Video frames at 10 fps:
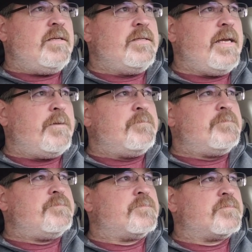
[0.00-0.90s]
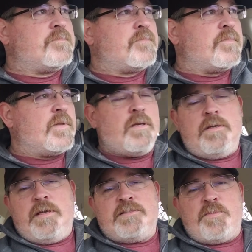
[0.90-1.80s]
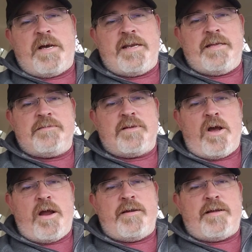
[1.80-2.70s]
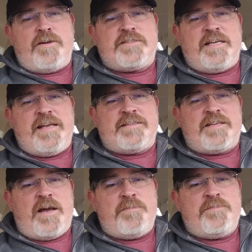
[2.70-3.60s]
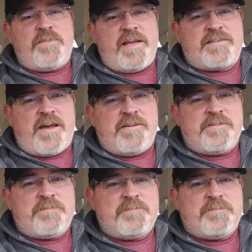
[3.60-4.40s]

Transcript: Yep. That's about it. All right, I'll see you next time. Thanks, guys.